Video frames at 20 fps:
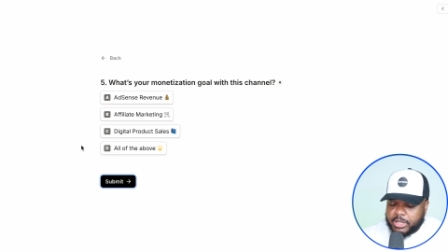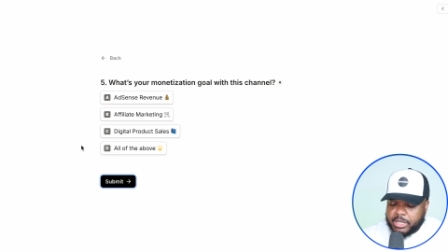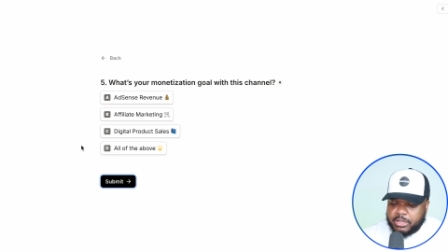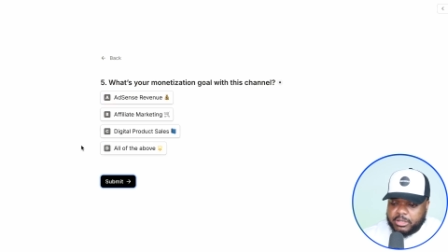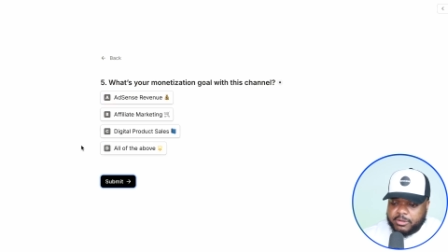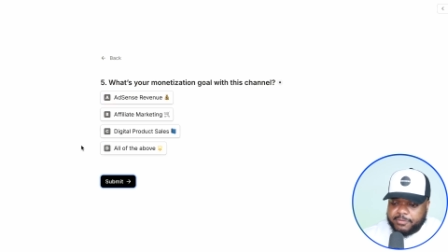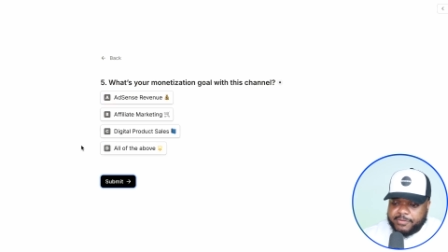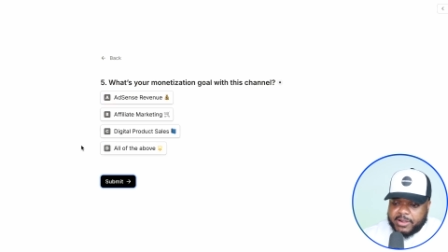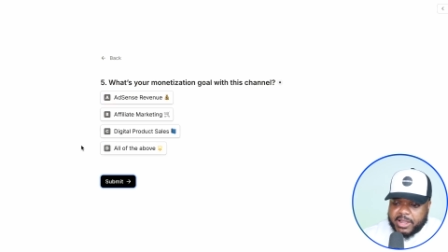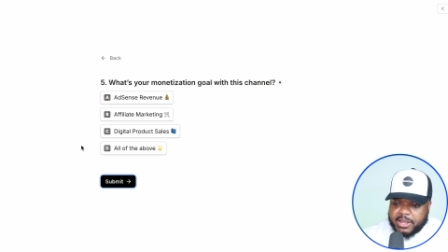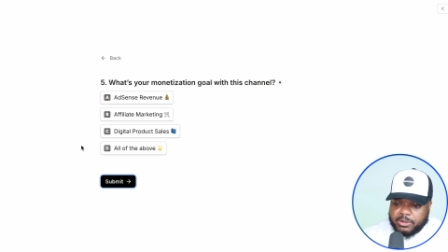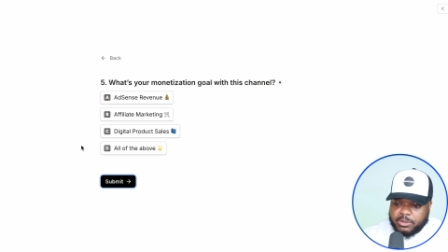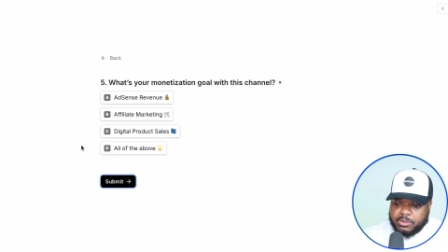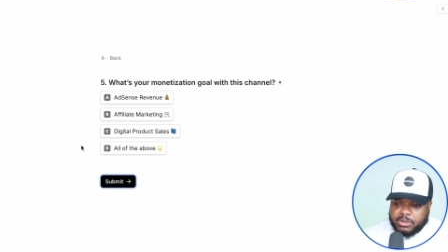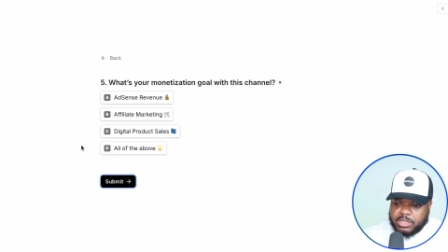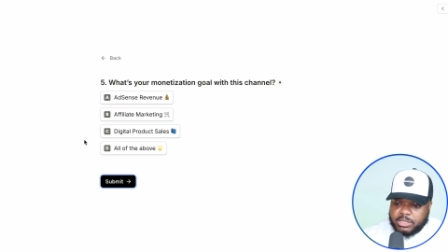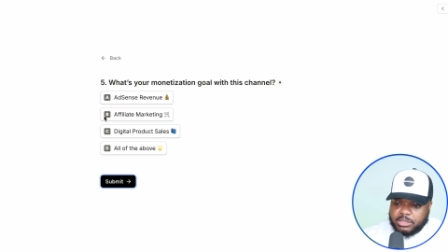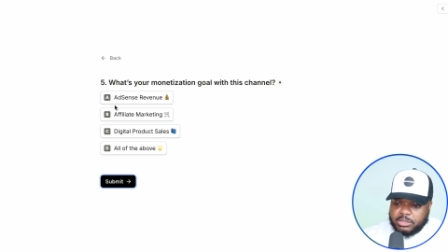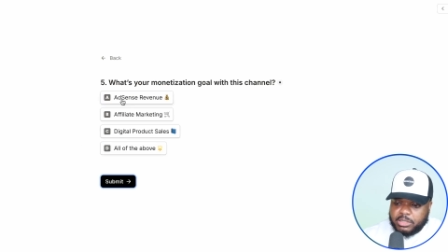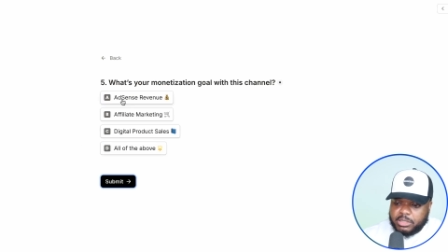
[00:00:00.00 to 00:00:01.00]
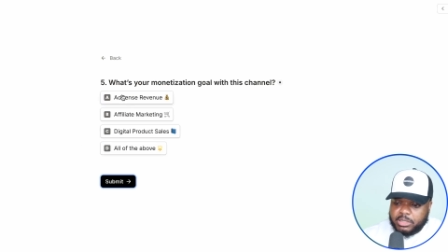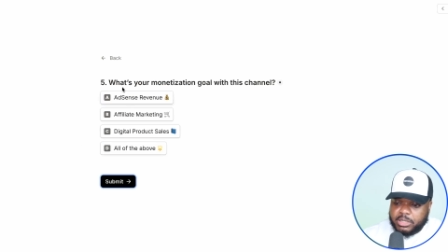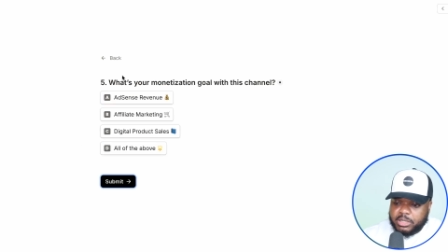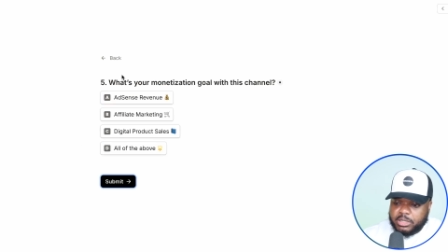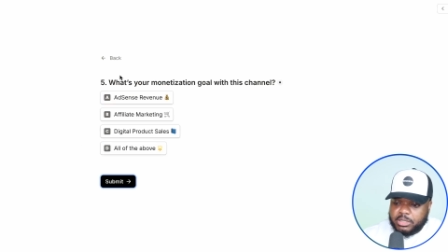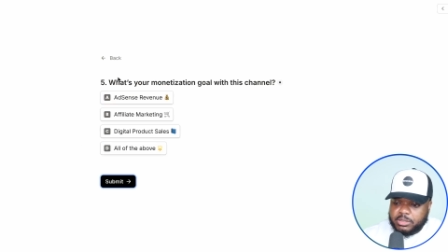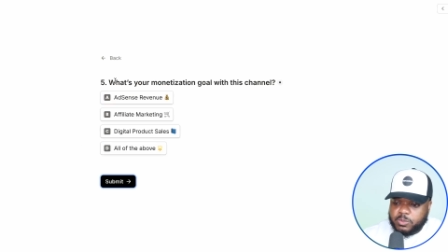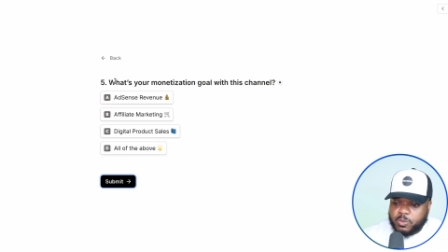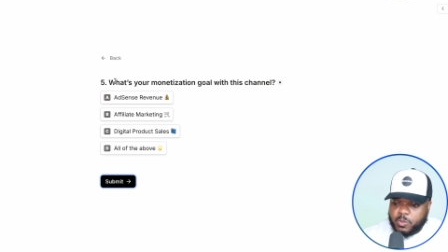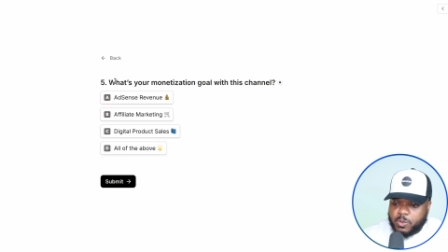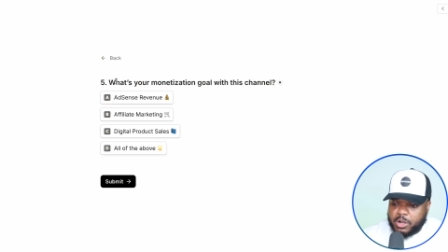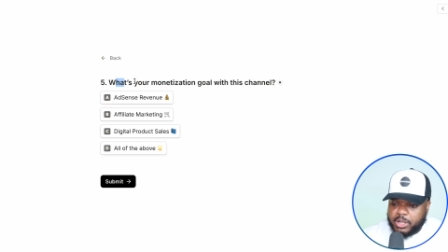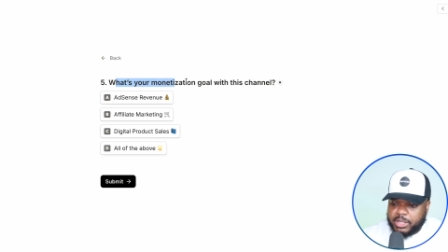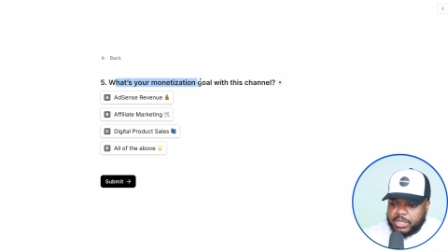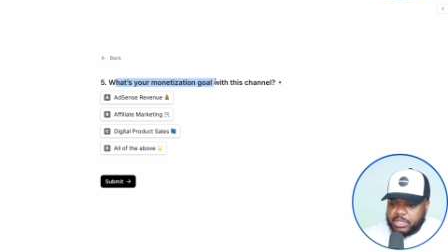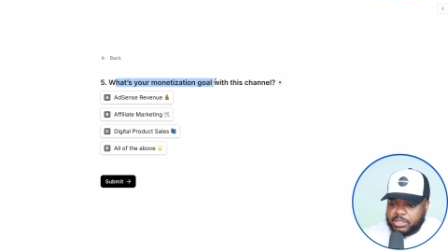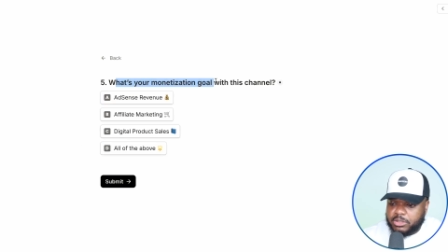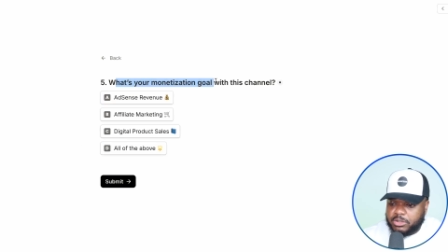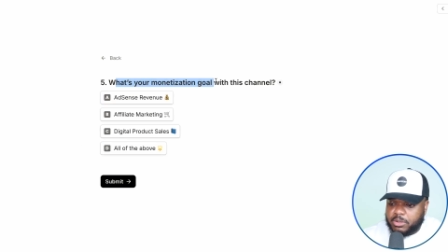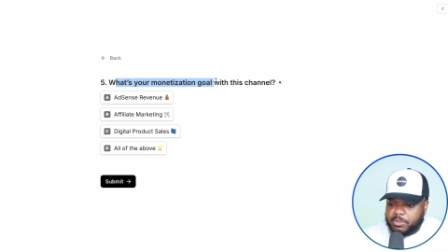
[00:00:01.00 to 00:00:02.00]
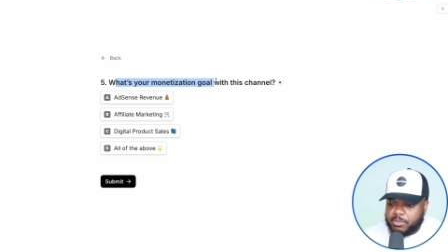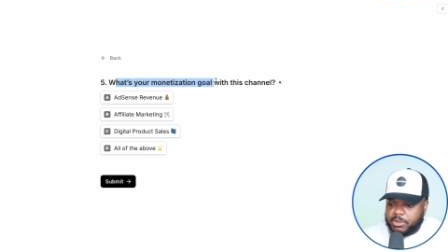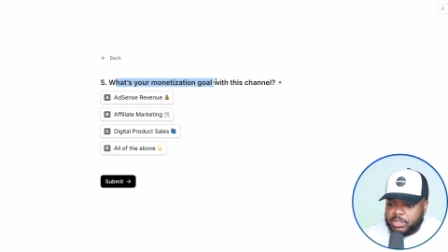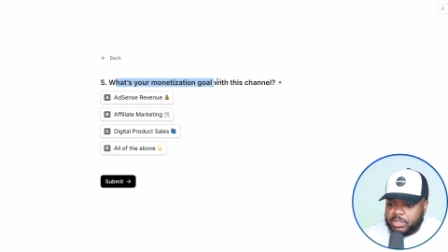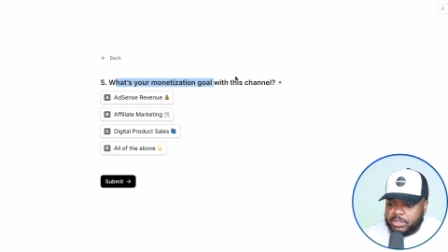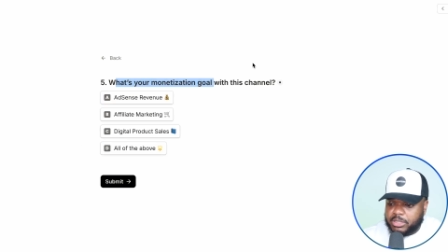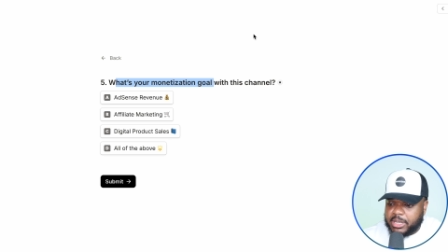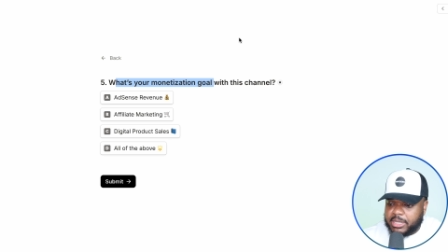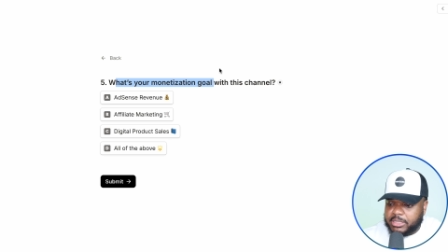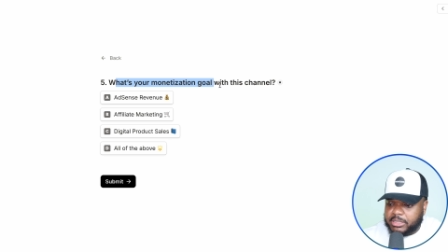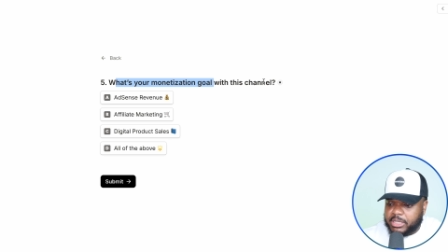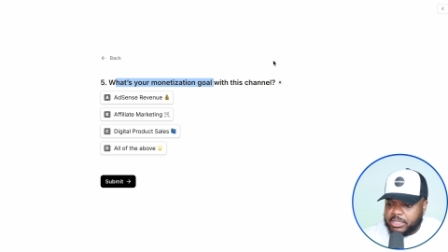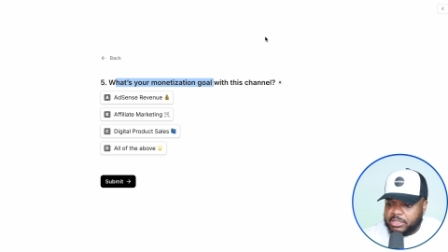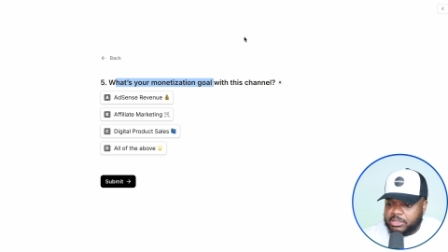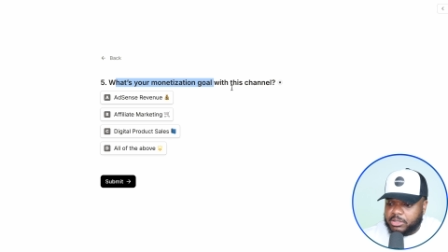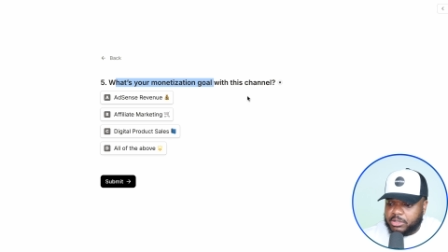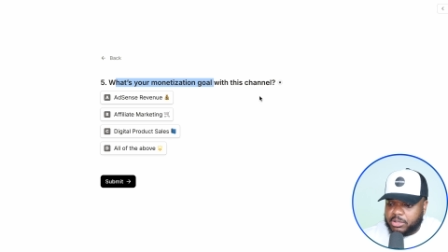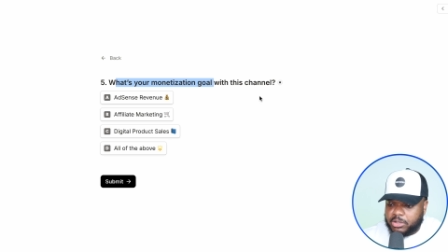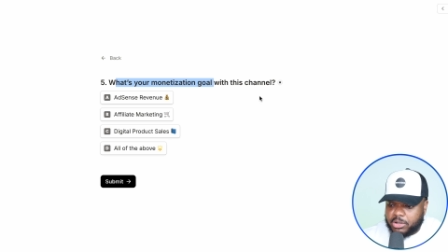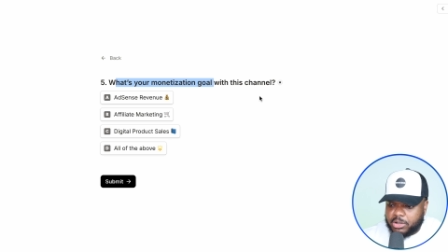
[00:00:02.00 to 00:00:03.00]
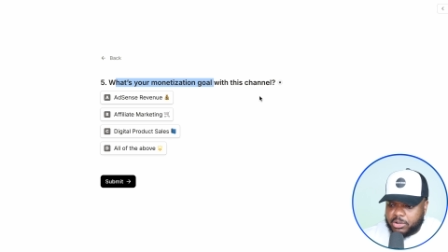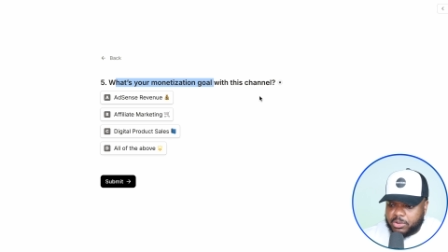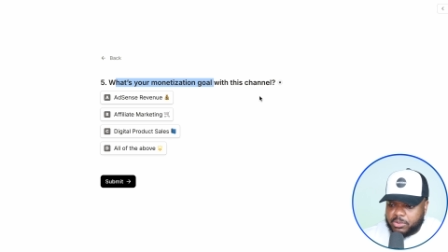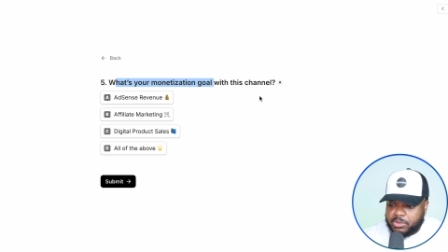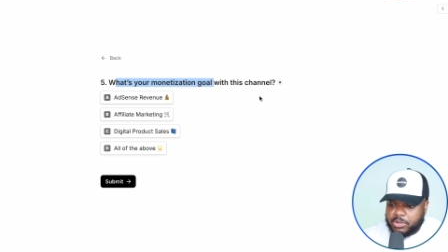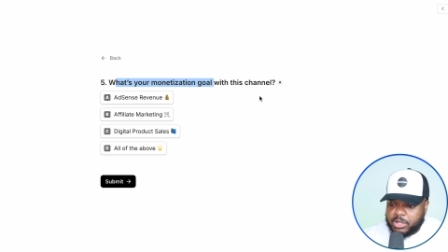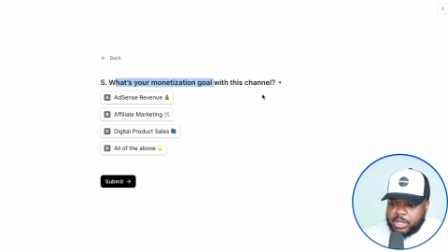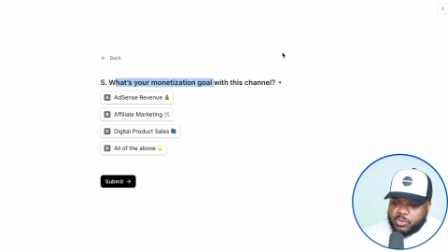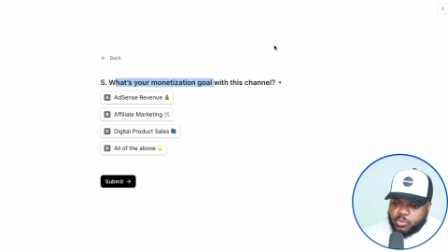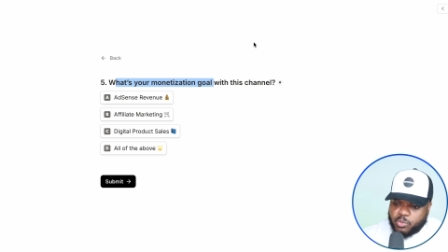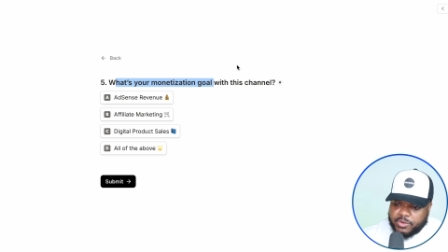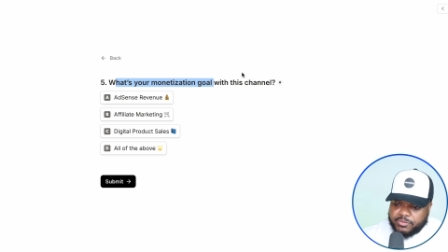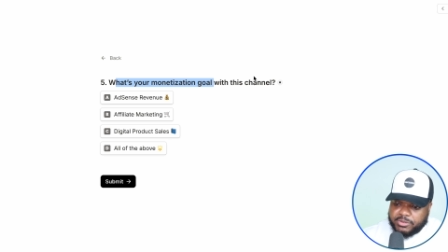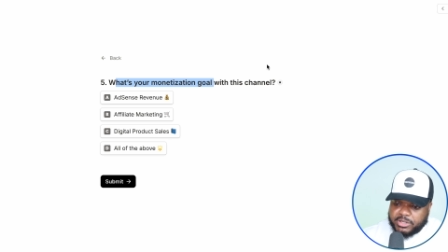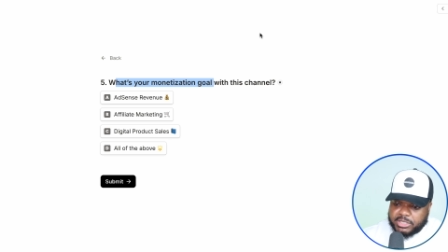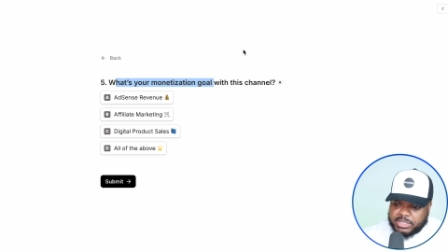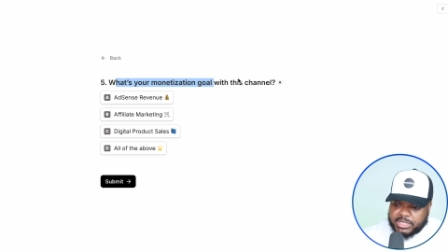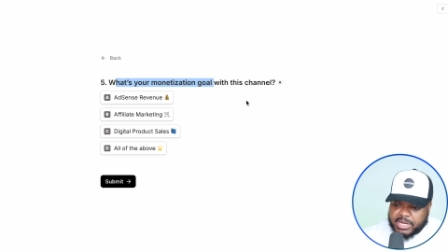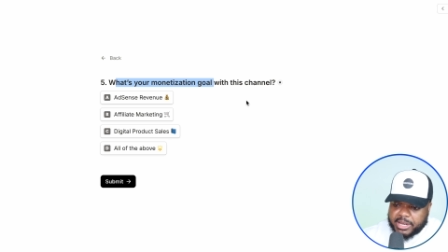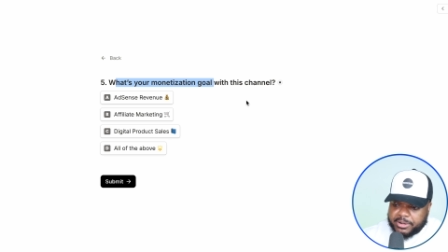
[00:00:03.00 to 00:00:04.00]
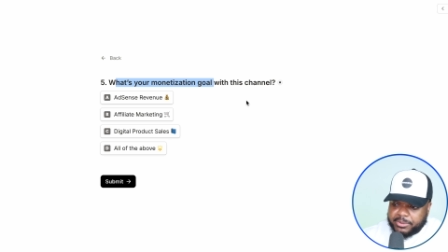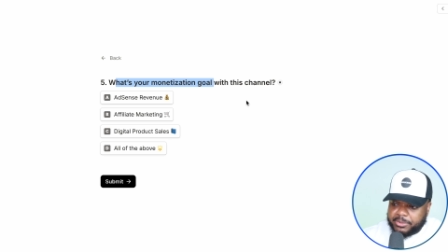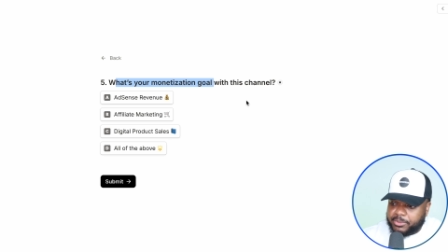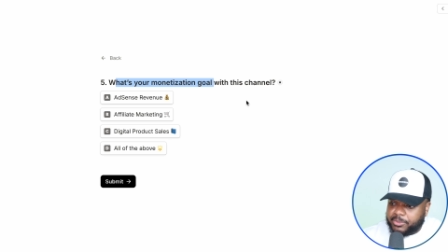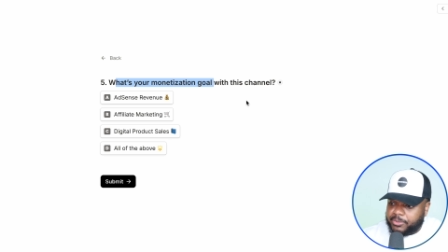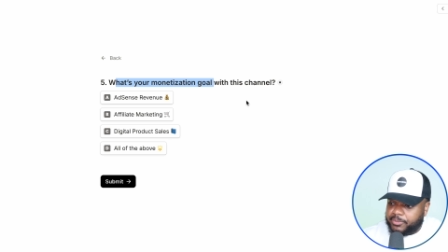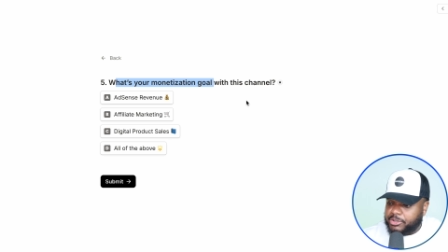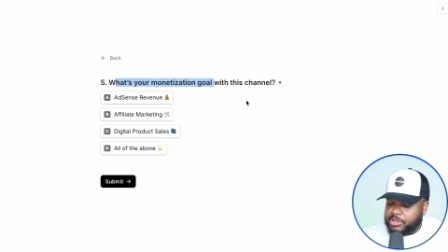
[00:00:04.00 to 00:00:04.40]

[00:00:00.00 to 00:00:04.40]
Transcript: And then the final question is, what is your monetization goal with this channel?